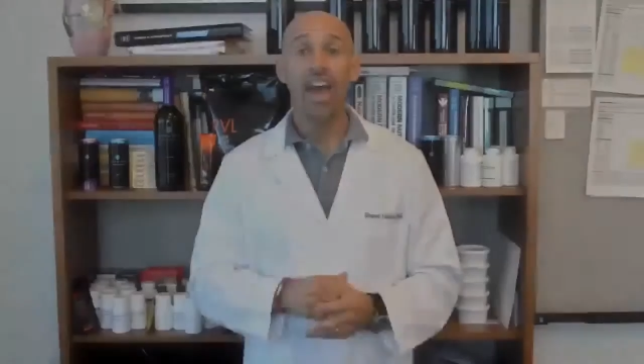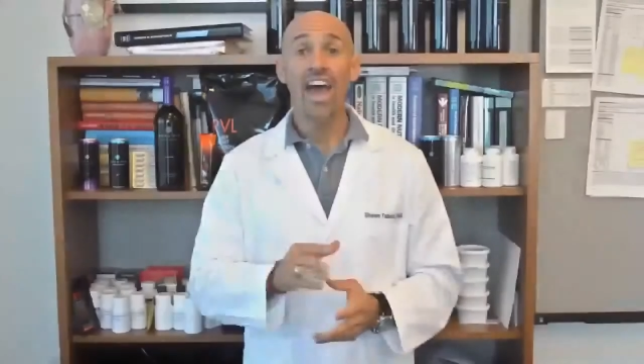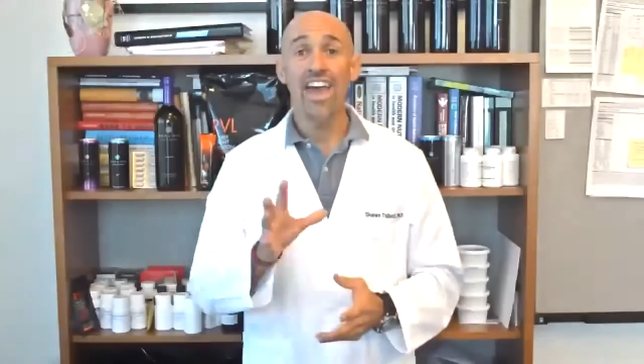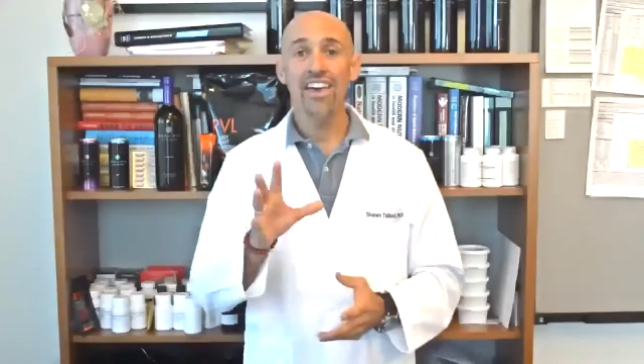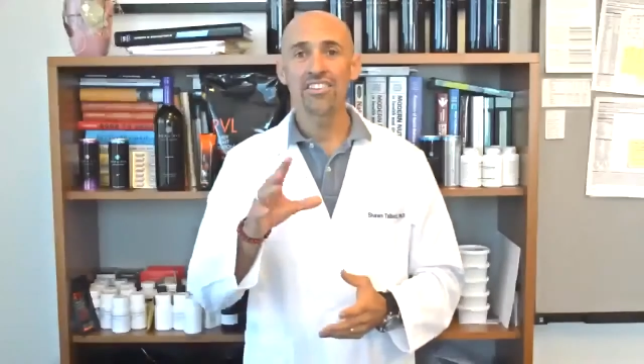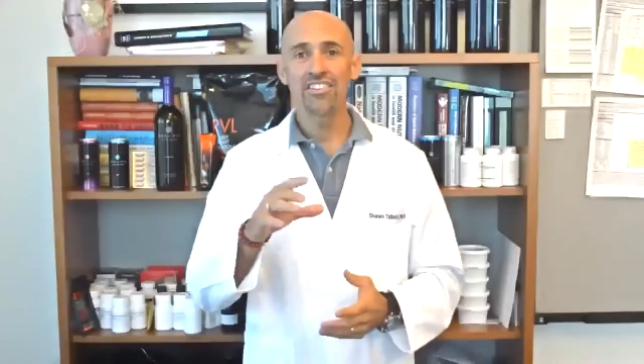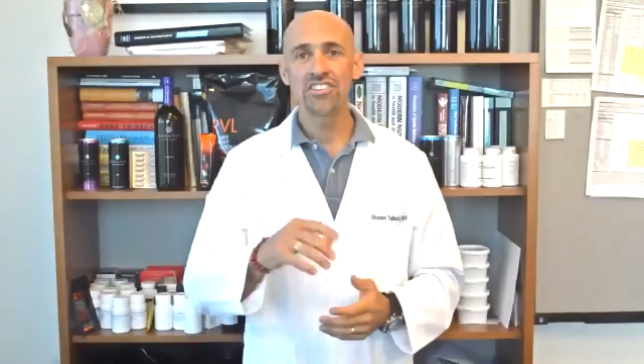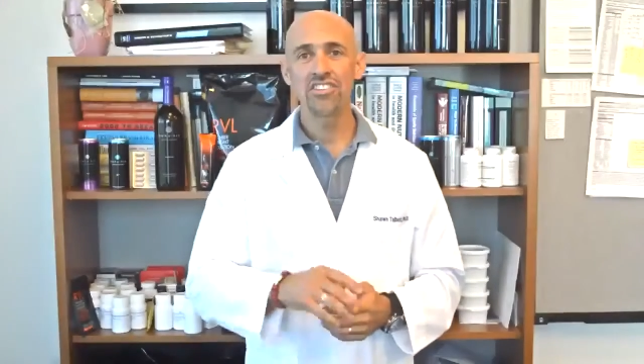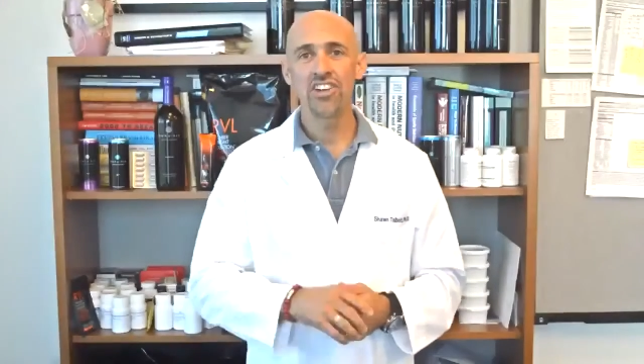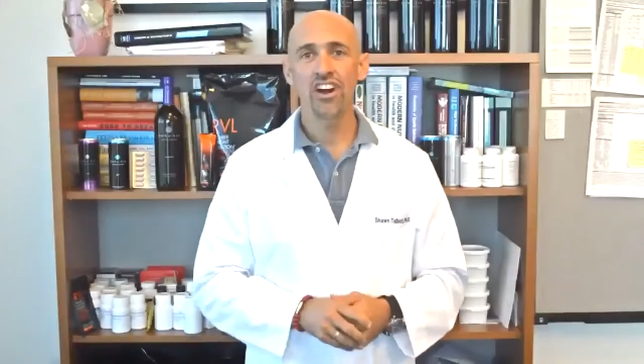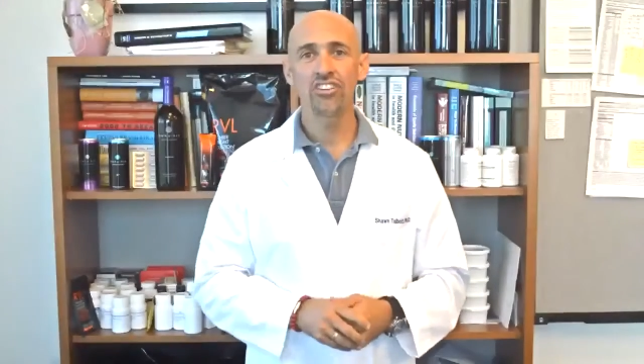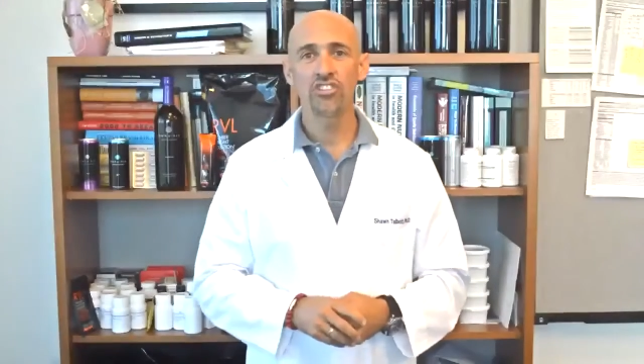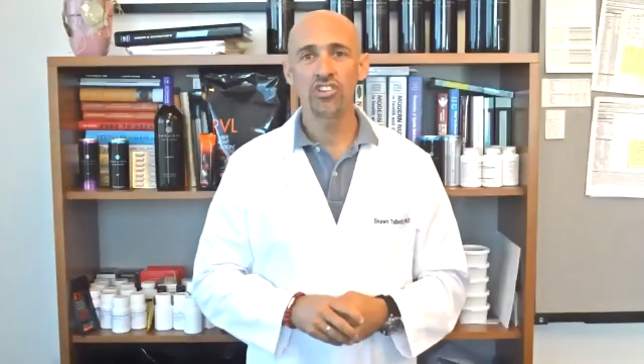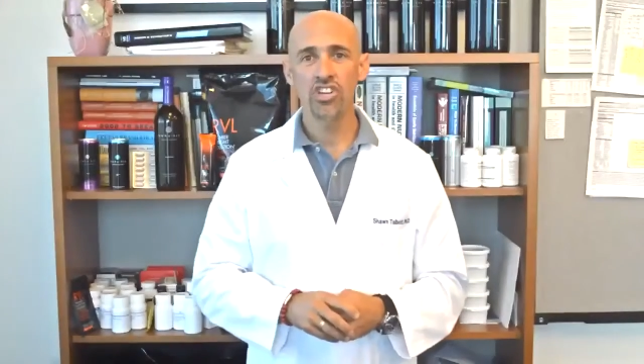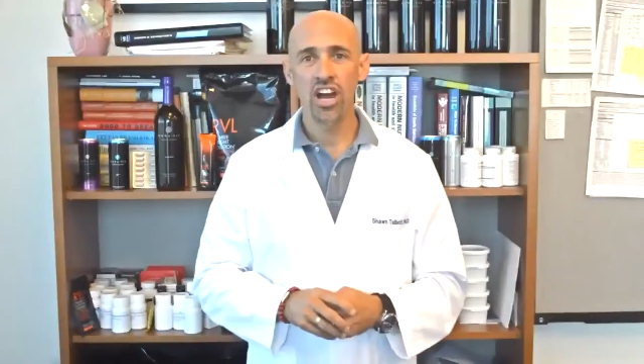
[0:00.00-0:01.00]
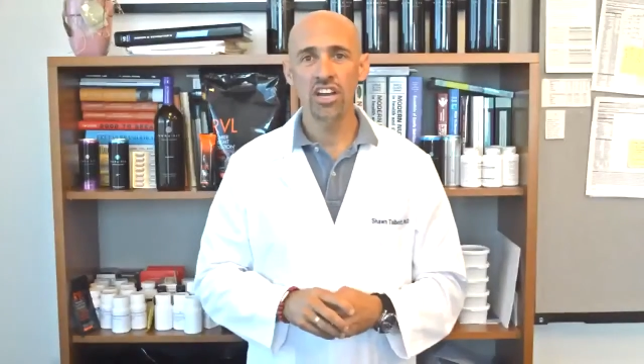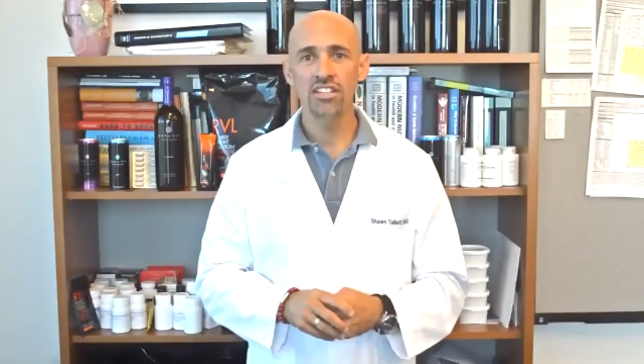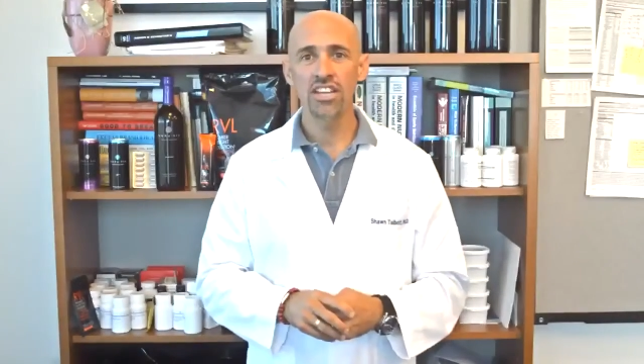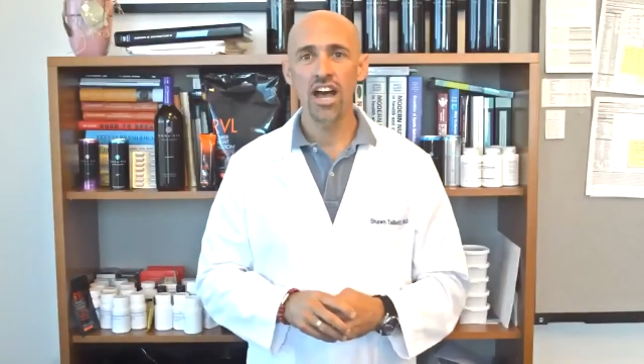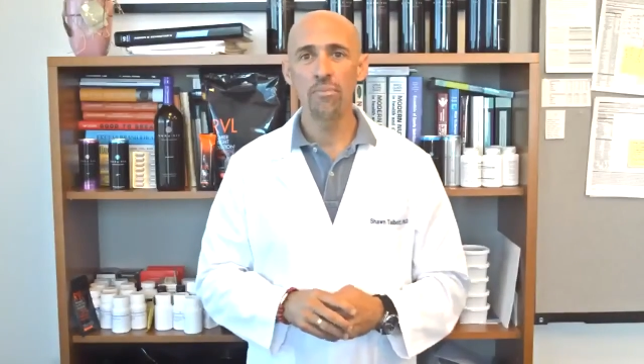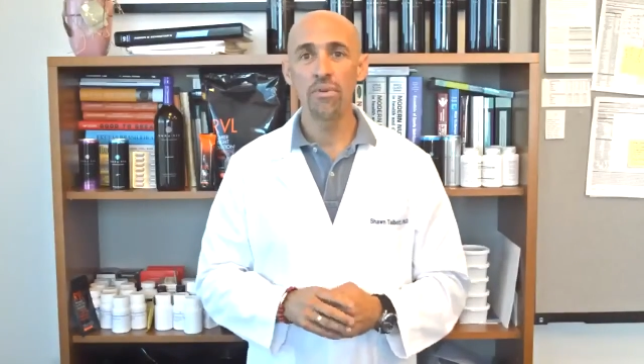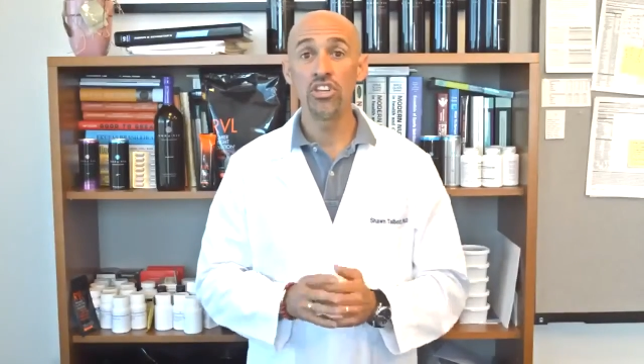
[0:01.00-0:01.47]
Hey, this is Dr. Sean
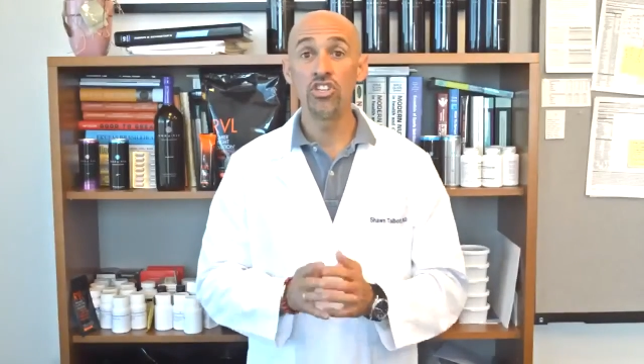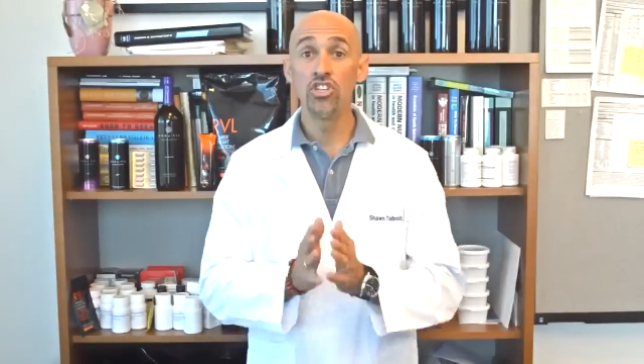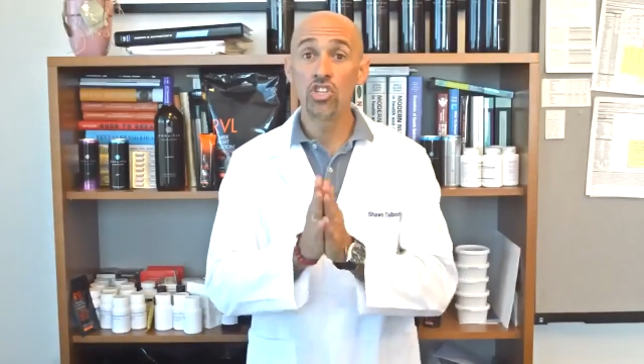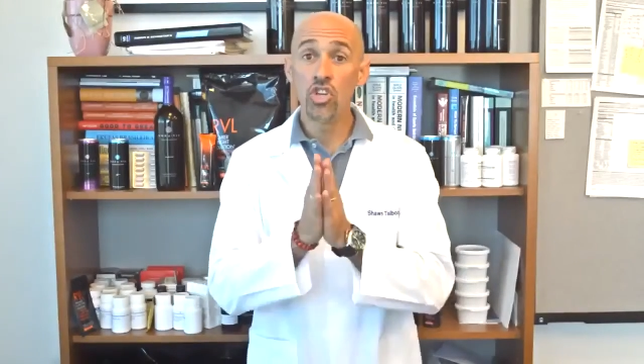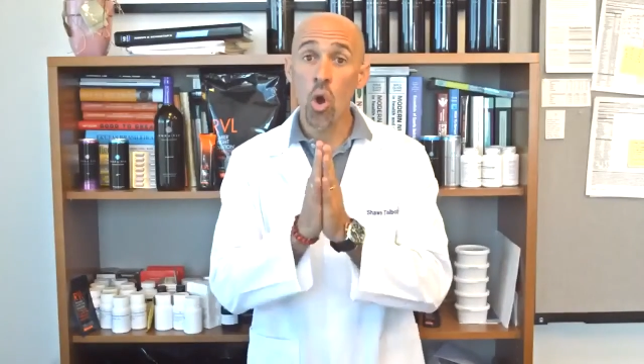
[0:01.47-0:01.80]
Talbot.